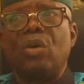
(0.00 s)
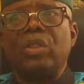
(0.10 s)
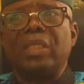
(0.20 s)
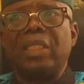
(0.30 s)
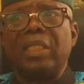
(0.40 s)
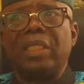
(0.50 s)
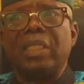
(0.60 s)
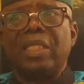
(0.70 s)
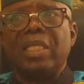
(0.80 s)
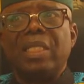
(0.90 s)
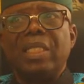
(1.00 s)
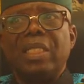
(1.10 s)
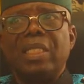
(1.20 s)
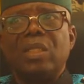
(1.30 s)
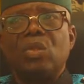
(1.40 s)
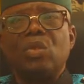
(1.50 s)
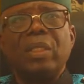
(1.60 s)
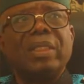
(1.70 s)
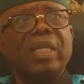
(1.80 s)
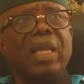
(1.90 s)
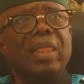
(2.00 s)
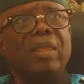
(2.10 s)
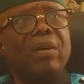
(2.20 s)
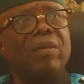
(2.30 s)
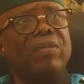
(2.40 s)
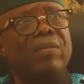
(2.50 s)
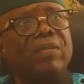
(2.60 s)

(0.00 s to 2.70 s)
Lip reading: on the 20th of